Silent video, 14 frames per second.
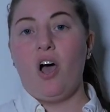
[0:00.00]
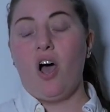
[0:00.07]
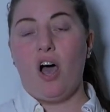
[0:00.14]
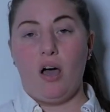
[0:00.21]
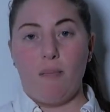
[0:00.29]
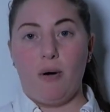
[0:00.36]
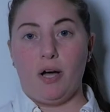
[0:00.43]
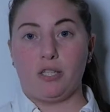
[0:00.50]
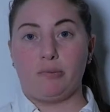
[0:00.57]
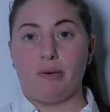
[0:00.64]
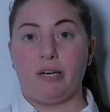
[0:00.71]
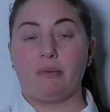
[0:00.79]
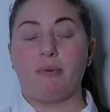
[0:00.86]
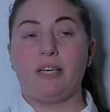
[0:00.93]
on
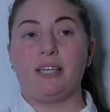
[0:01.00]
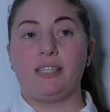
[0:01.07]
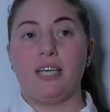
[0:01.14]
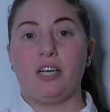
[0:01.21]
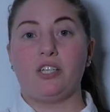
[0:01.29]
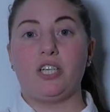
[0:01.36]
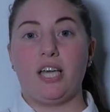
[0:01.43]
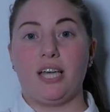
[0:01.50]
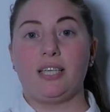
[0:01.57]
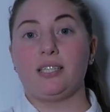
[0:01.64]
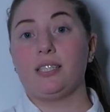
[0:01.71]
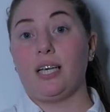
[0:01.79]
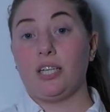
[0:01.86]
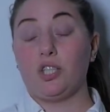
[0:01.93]
Poshmark because they are taking
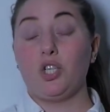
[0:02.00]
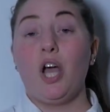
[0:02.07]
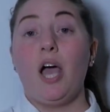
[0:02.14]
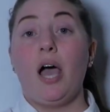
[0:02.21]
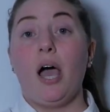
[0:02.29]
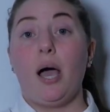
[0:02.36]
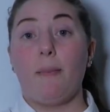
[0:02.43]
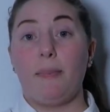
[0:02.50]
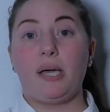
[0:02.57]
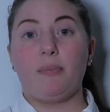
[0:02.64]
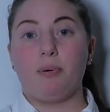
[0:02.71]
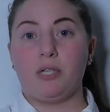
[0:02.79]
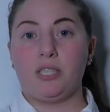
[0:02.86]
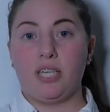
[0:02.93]
such a
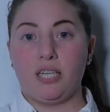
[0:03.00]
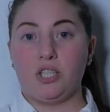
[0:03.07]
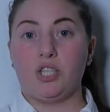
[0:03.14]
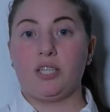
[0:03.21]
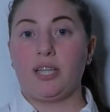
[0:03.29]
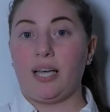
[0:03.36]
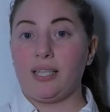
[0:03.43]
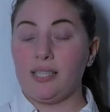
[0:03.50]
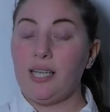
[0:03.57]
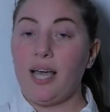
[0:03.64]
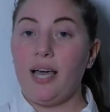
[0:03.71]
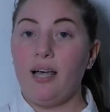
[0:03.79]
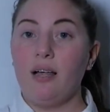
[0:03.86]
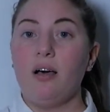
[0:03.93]
big percentage of that
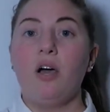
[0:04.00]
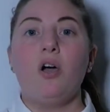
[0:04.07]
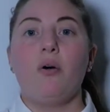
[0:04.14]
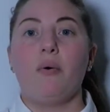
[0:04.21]
sale,